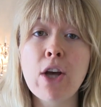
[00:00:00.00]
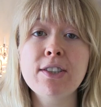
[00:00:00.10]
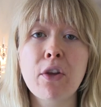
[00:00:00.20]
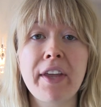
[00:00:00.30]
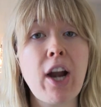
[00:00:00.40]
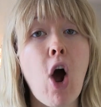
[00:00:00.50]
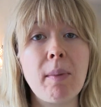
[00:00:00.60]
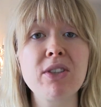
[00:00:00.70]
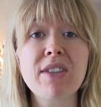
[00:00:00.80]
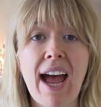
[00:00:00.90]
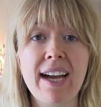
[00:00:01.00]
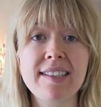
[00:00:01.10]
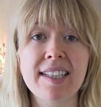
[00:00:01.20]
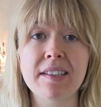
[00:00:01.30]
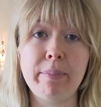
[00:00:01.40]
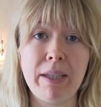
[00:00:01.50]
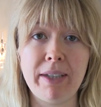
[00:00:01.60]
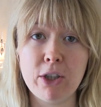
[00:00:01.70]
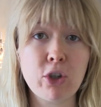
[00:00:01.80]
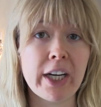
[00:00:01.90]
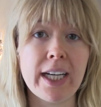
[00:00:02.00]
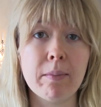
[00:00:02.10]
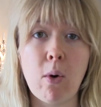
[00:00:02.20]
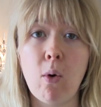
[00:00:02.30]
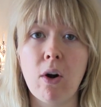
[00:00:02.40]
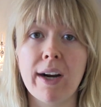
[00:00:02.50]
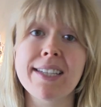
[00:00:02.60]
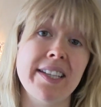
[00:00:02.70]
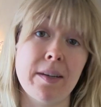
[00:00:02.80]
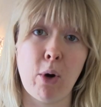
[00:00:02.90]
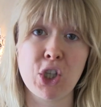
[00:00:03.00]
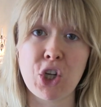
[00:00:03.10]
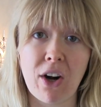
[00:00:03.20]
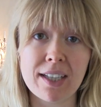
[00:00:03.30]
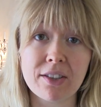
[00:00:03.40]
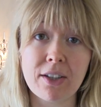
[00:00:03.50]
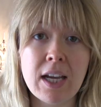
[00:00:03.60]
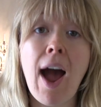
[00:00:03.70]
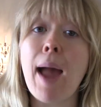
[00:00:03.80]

so that it almost acts as a BB cream or a tinted moisturizer.